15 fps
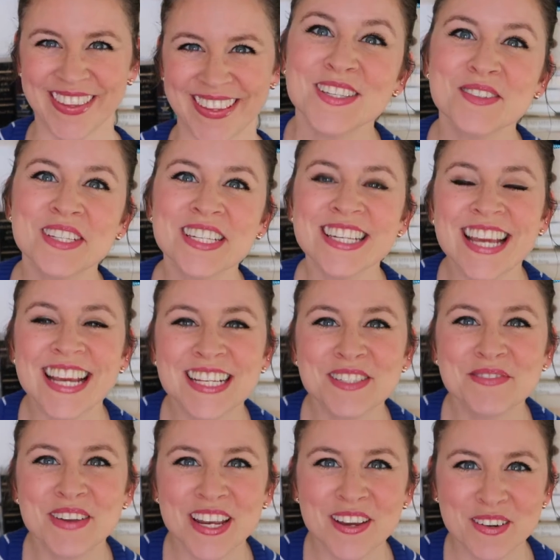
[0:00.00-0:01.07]
So
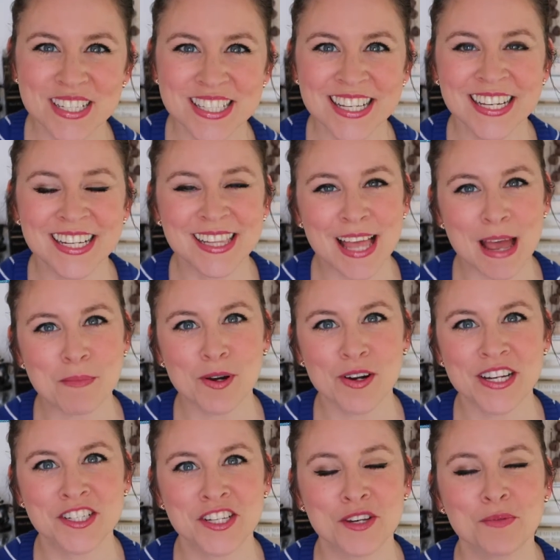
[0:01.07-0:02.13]
today's video is in
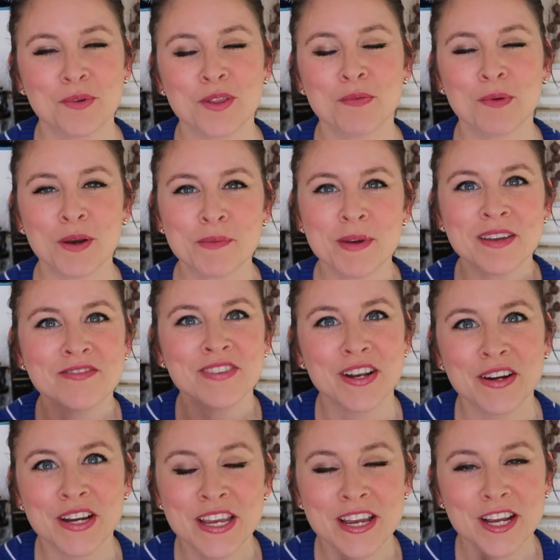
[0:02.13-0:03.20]
collaboration with one of my
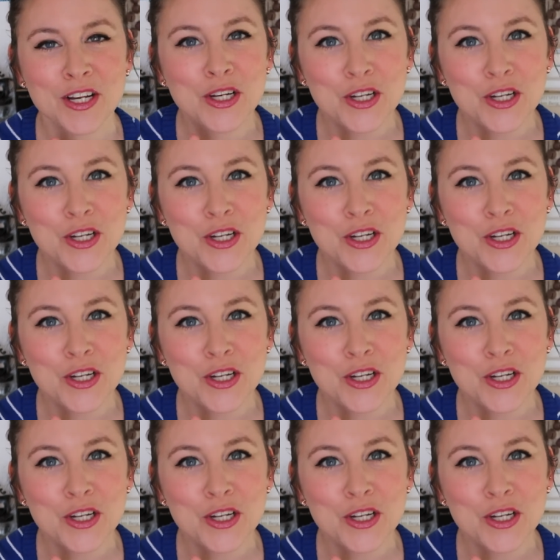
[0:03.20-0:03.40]
very